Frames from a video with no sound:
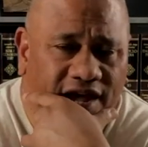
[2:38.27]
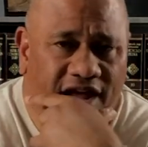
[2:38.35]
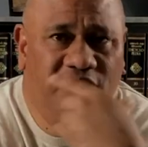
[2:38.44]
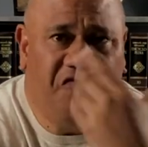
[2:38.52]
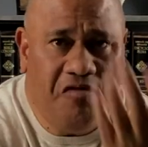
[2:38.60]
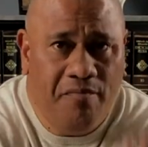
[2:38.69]

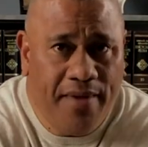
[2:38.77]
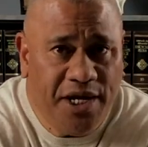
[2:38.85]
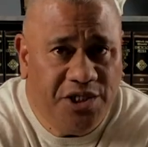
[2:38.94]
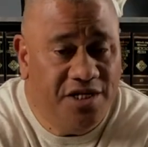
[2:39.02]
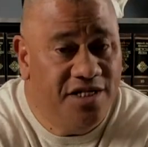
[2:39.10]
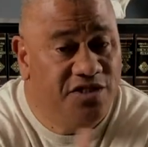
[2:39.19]
in
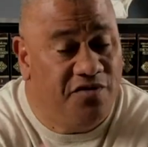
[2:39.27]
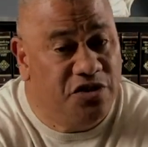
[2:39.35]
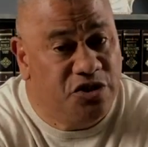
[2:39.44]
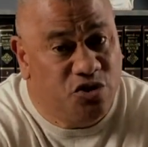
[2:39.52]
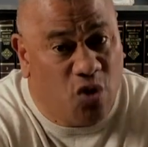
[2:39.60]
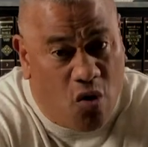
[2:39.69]
formations of
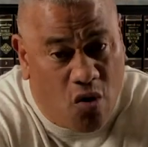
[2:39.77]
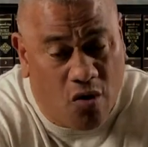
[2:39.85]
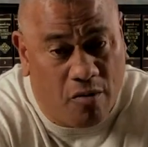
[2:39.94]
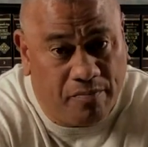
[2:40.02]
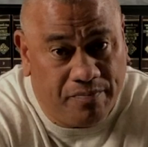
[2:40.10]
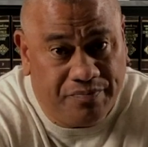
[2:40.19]
storm.